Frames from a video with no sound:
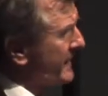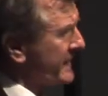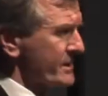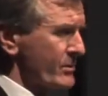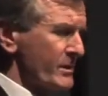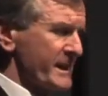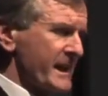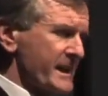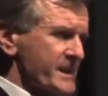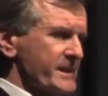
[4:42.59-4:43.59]
against all the
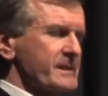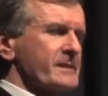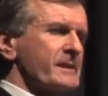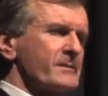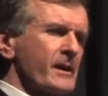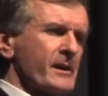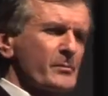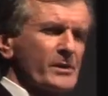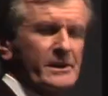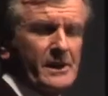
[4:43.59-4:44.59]
nasties that the
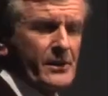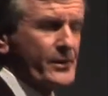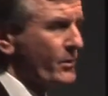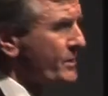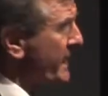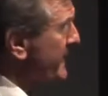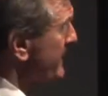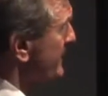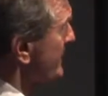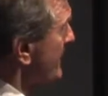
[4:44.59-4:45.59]
environment throws at
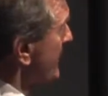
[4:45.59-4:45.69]
it.